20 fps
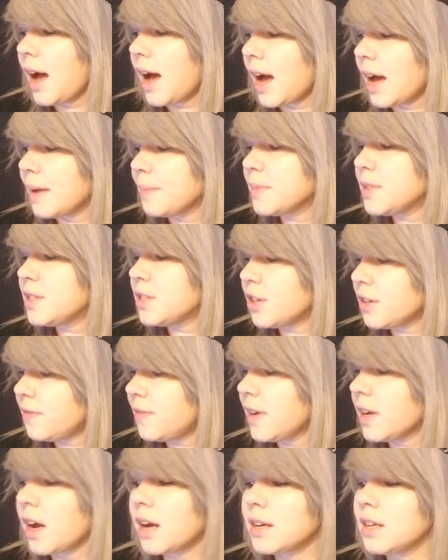I'm
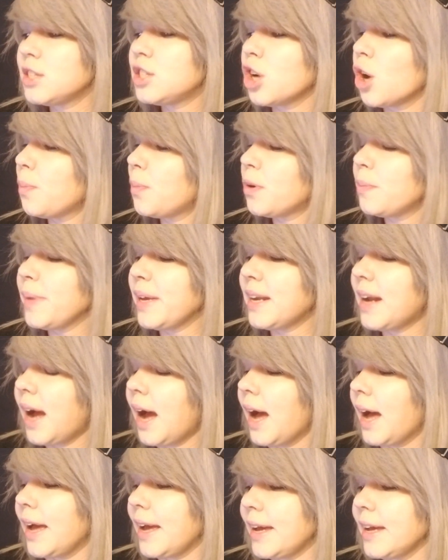surfing on a dopamine
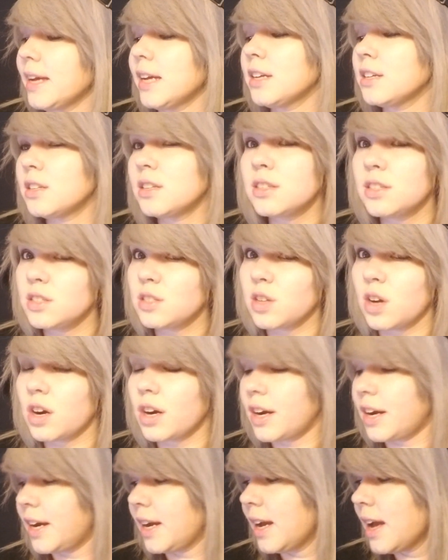high.
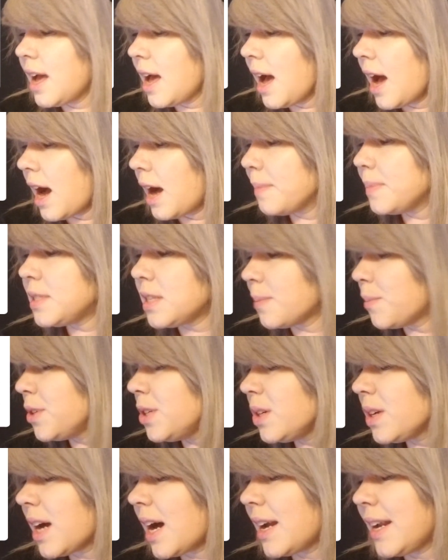Sorry. I'm
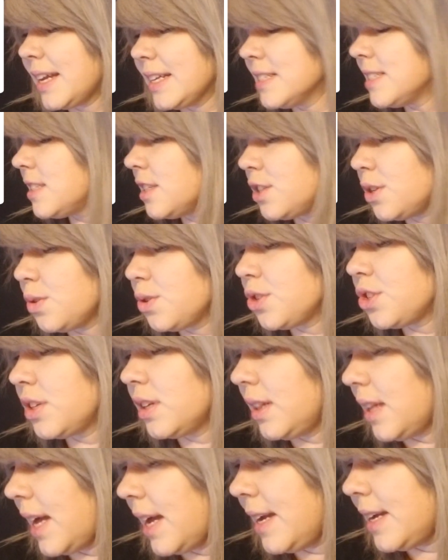someone you gotta
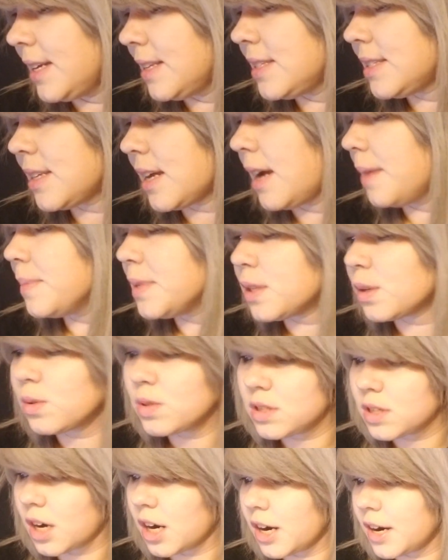institutionalize. I'm so
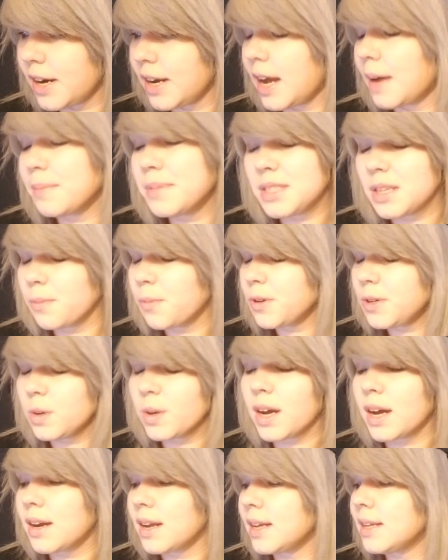sorry. I'm someone
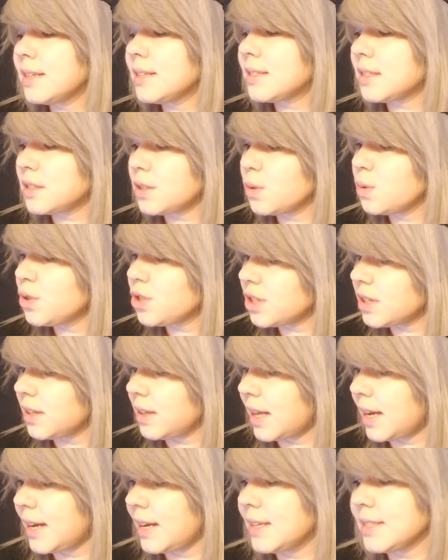you gotta
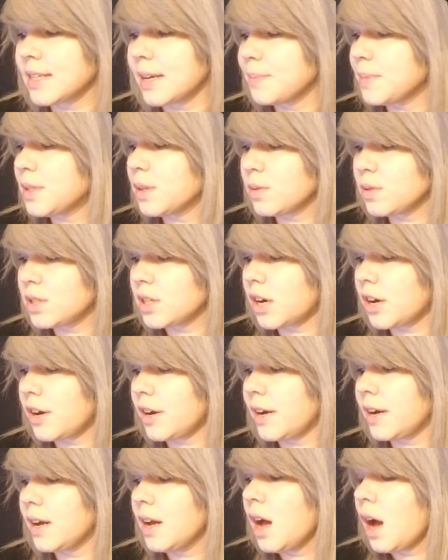institutionalize. I'm so
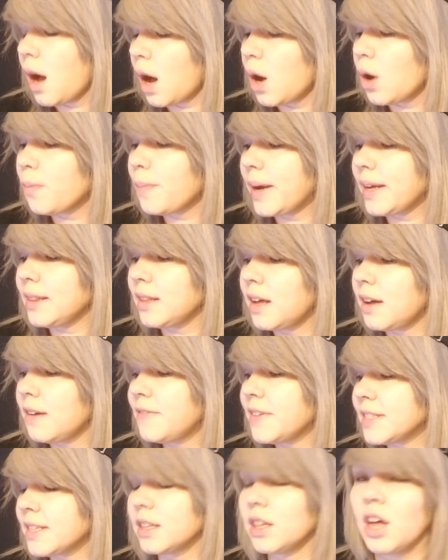sorry. Oh, my
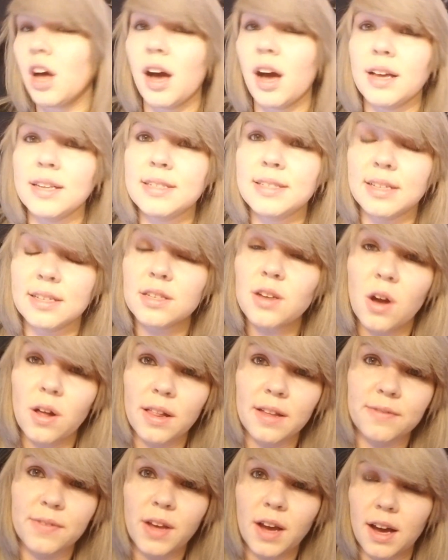love isn't lost. It's all
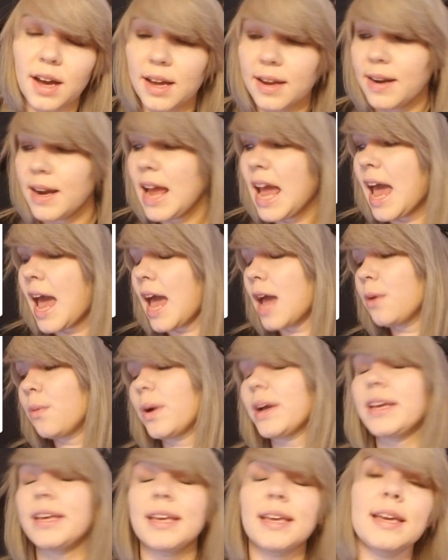I've got. And
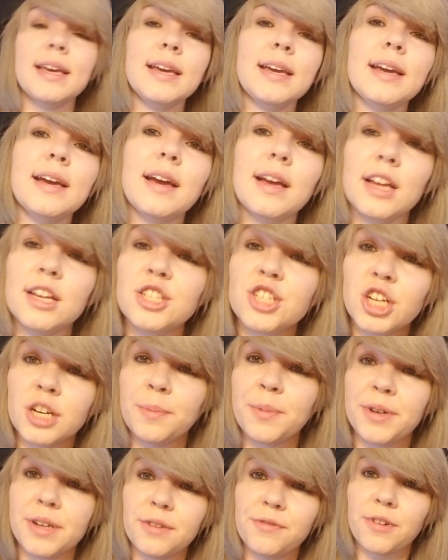what he
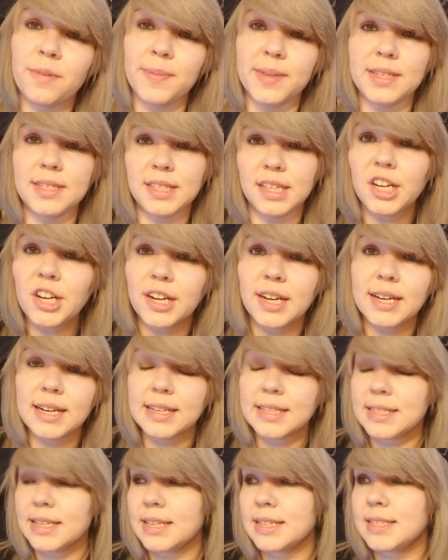interpreted from these
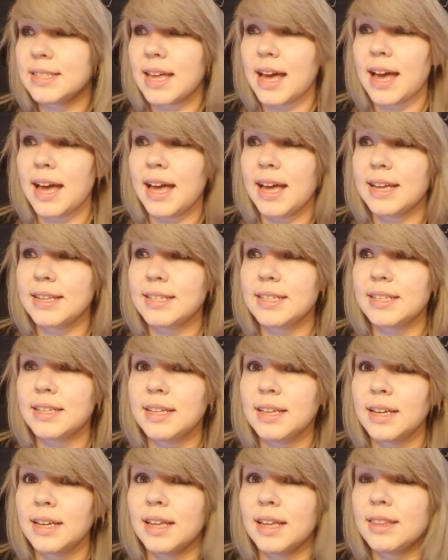lyrics is that
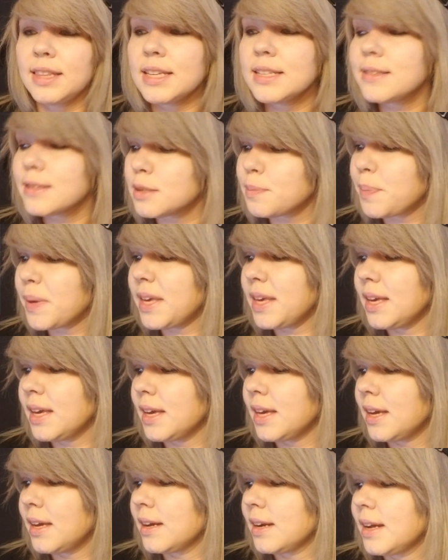this is
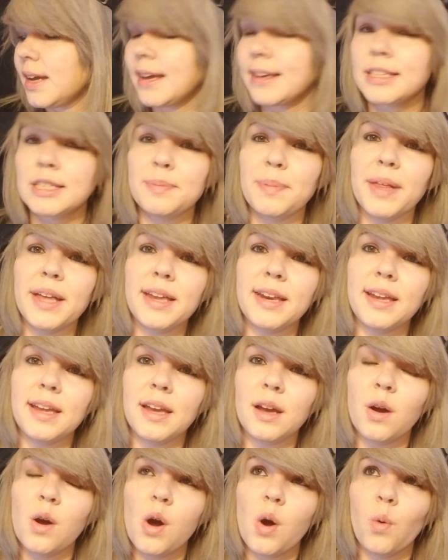Pete
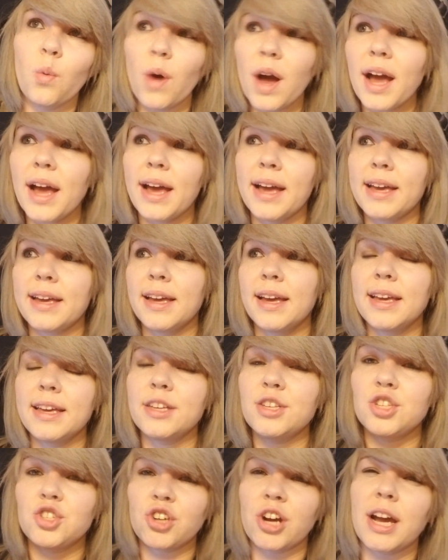explaining why
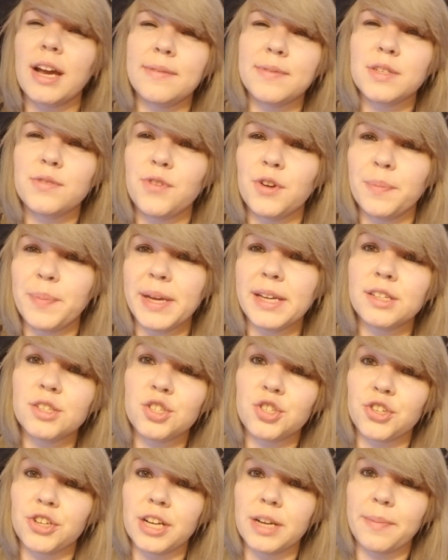he strives for
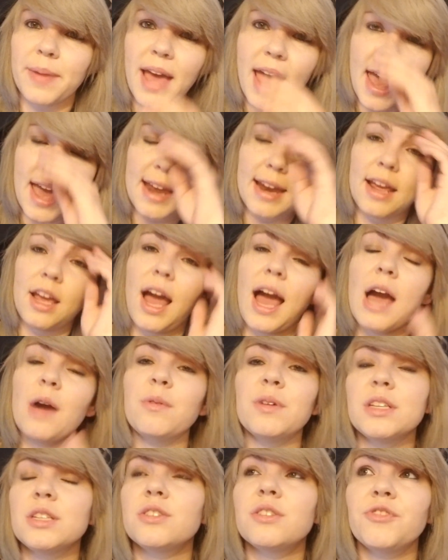mainstream. And I
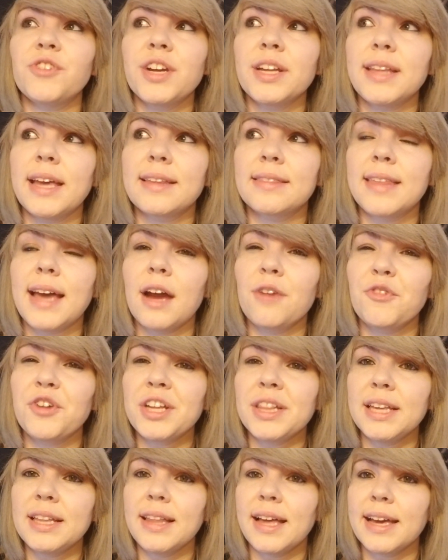was that
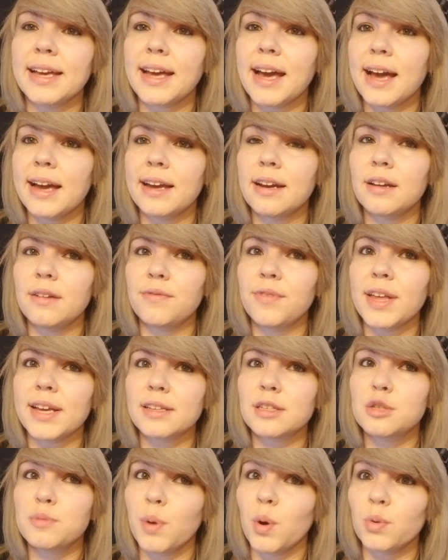really kind
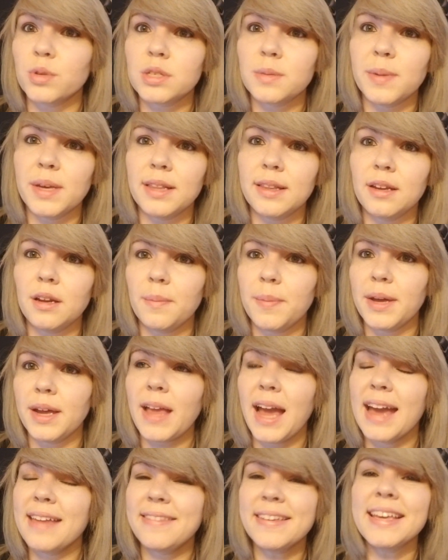of spoke to me a little
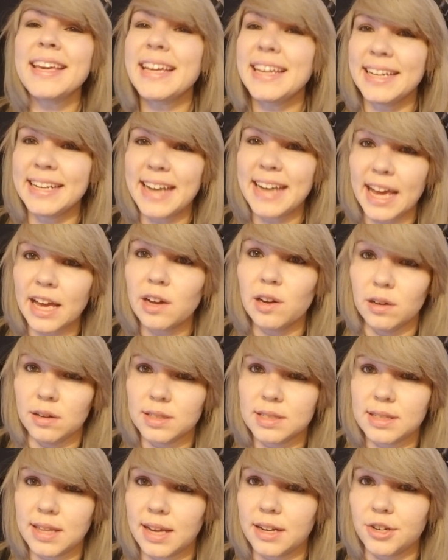bit. I think he
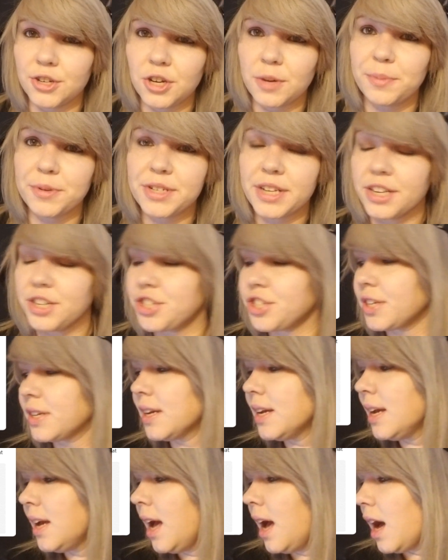nailed that interpretation.